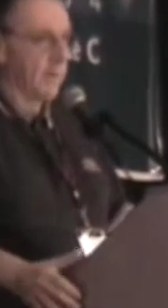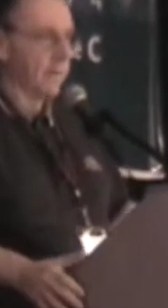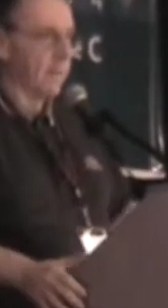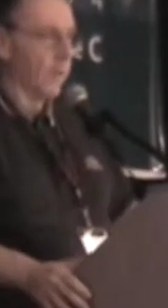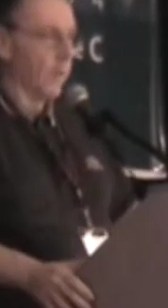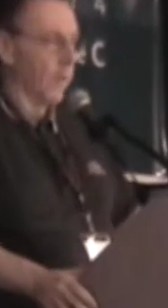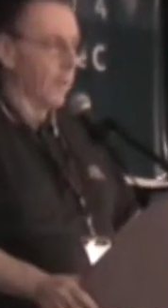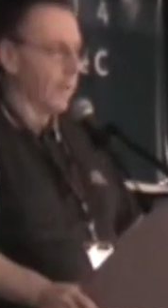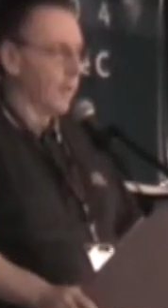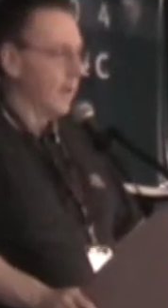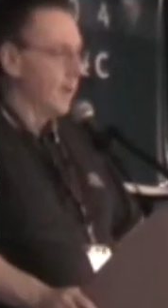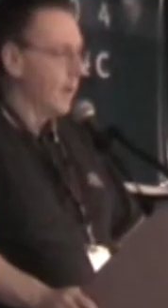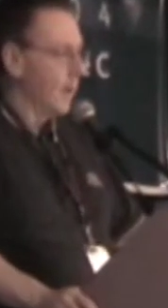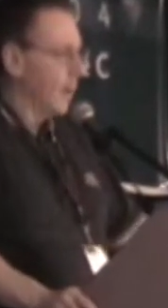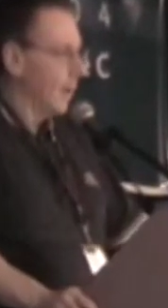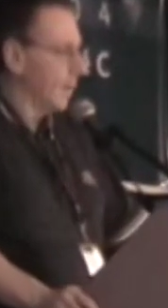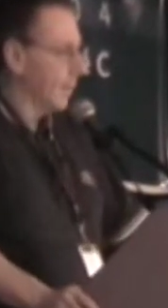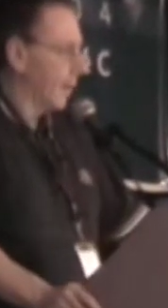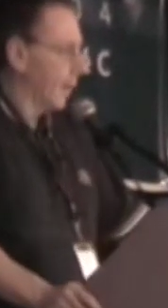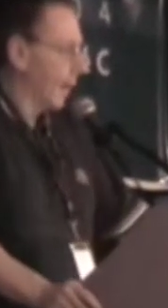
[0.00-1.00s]
forth,
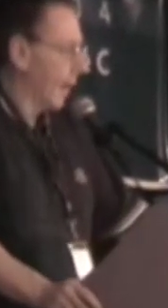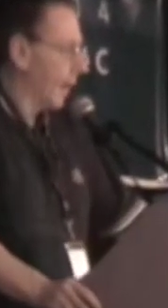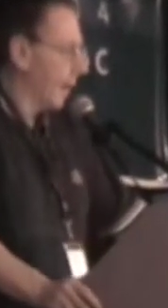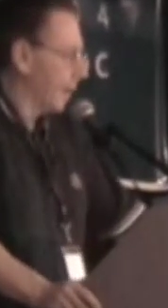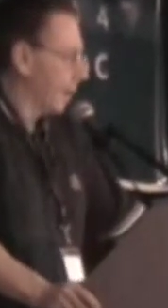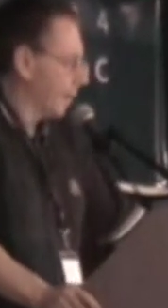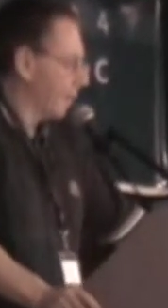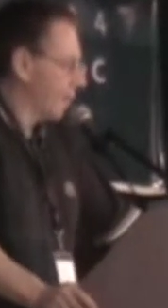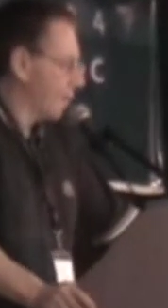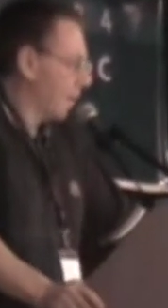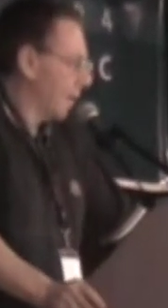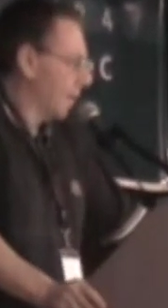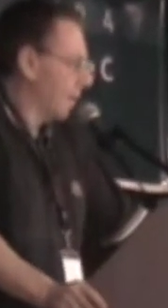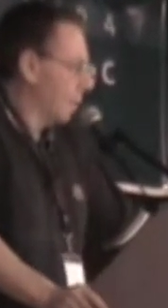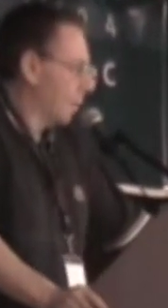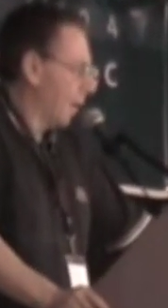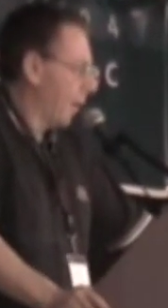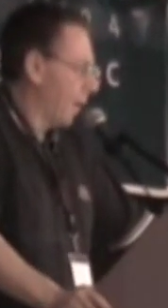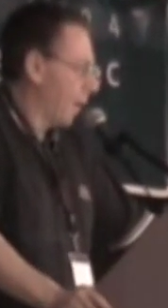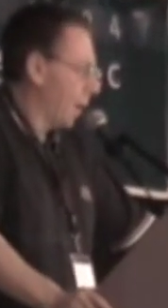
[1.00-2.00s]
until I had enough strength
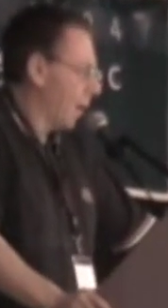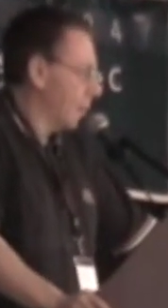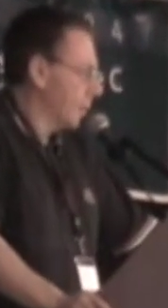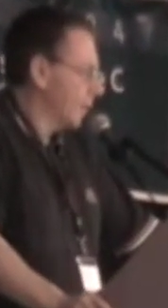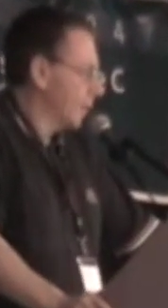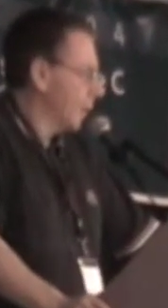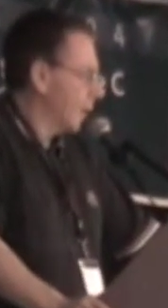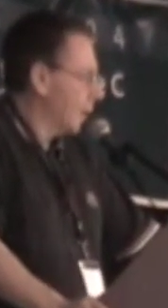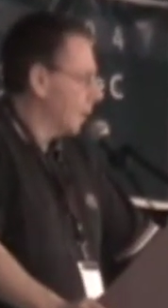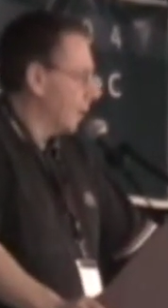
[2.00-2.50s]
in my arms